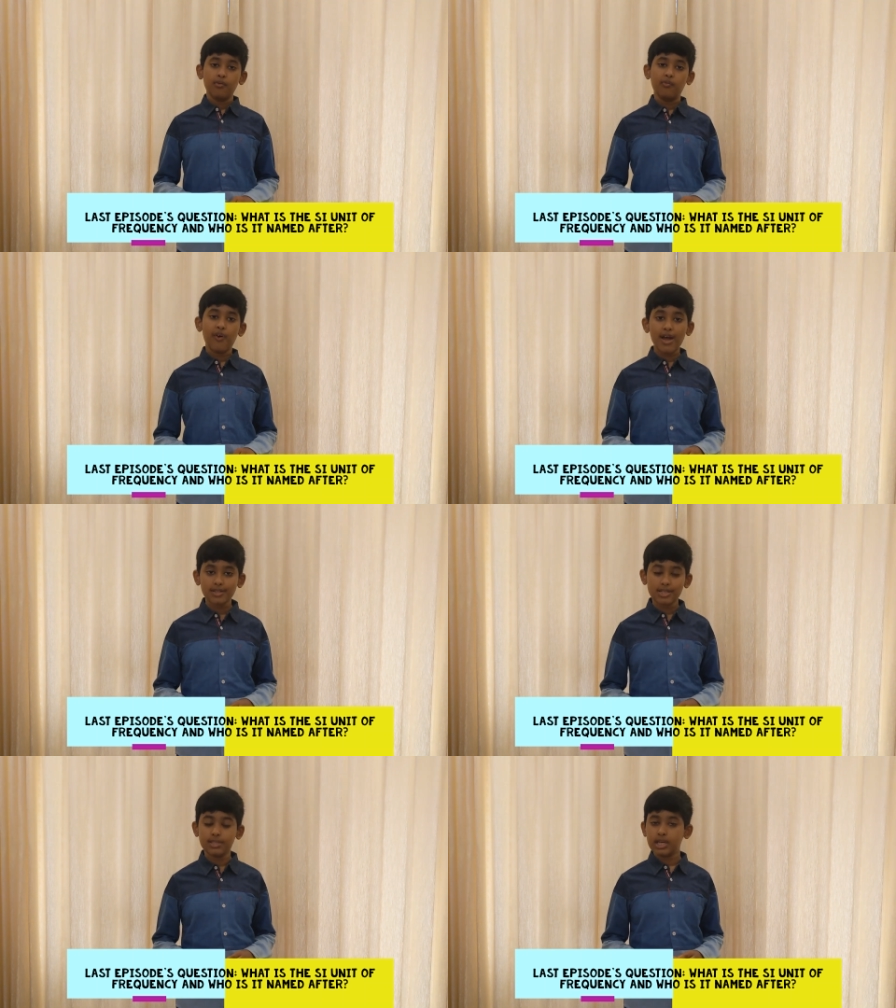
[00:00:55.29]

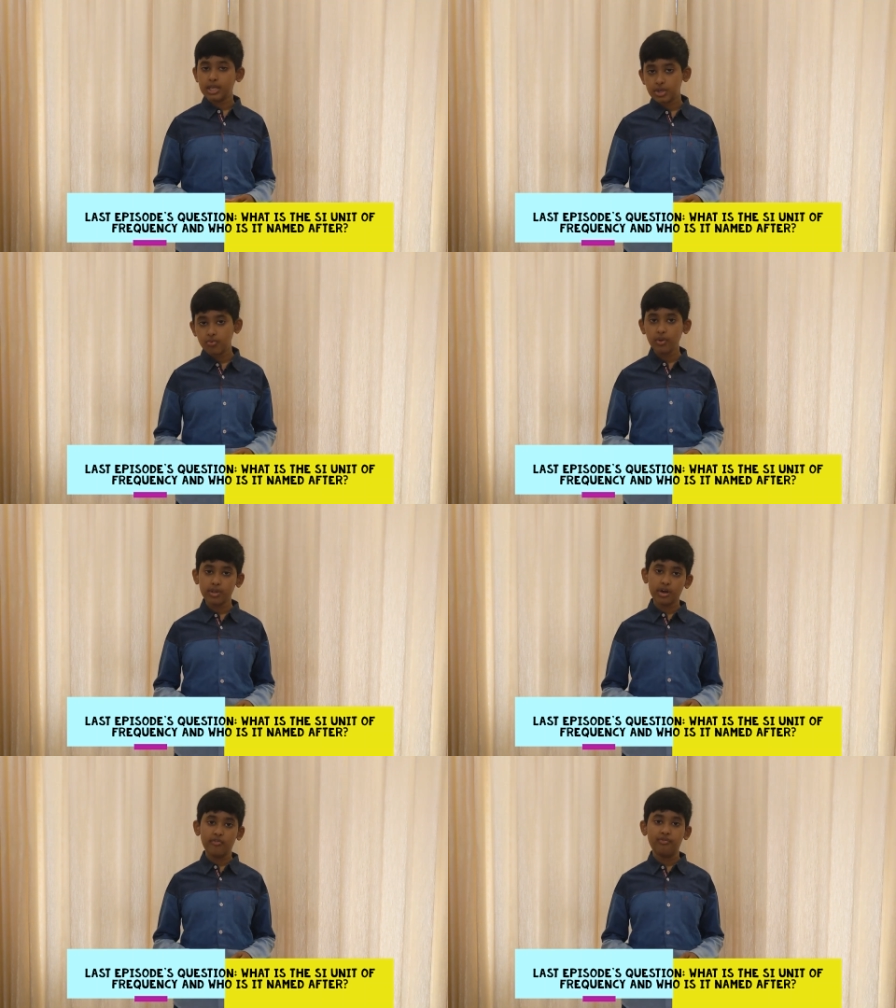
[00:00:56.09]
What is the
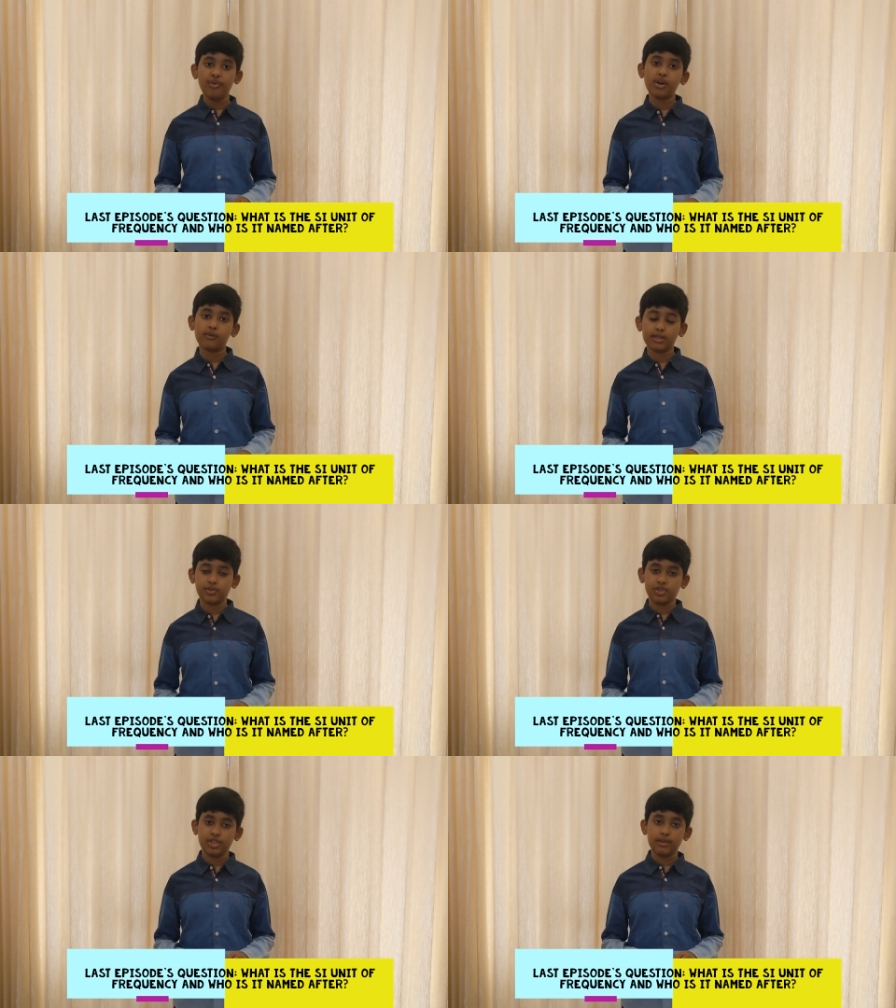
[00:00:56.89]
unit of
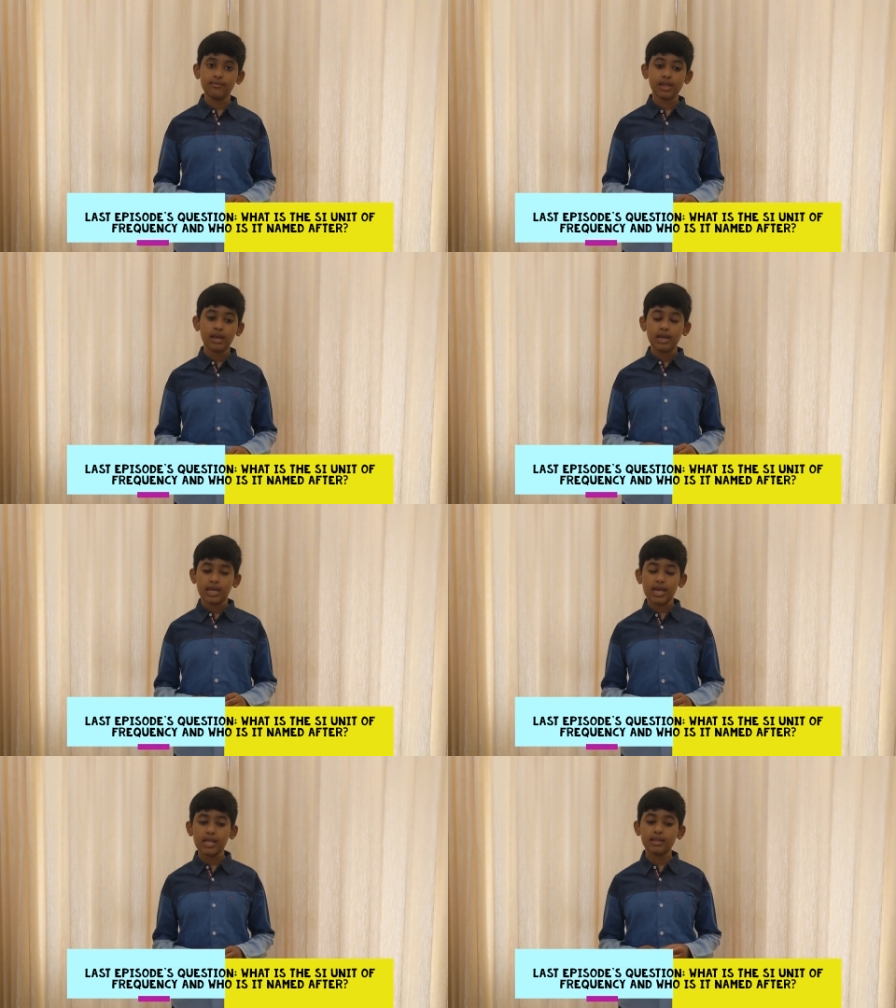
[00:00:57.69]
frequency
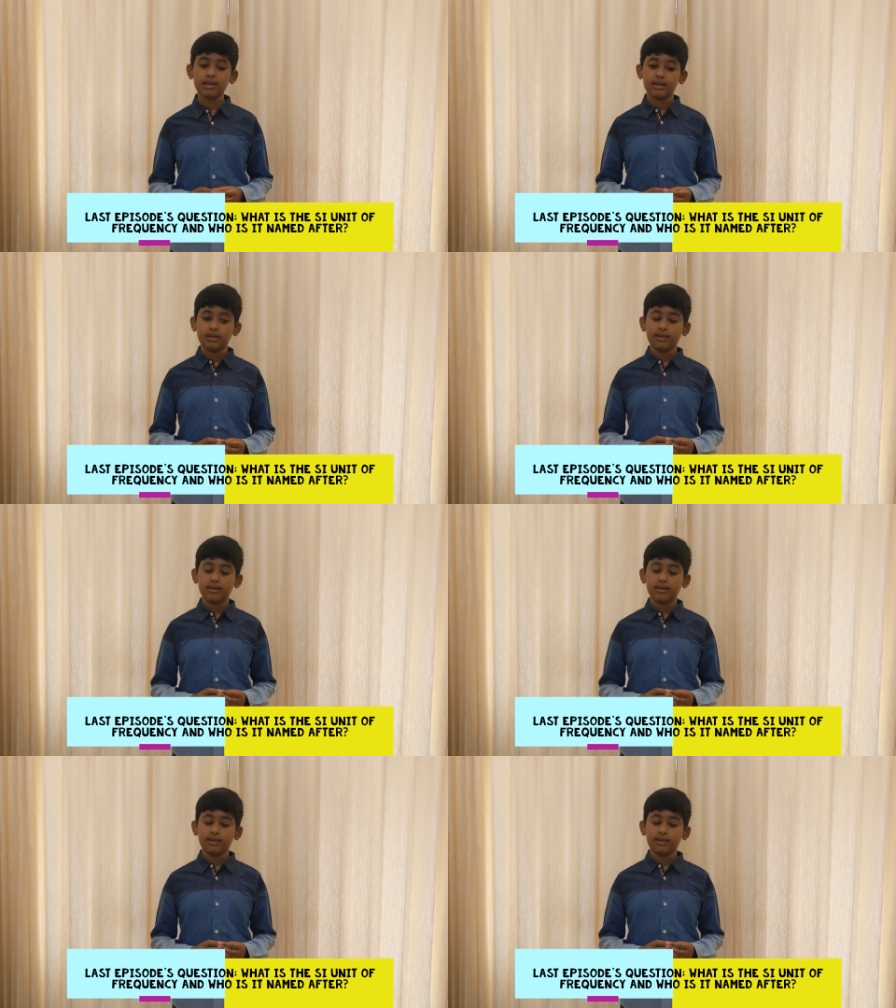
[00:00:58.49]
in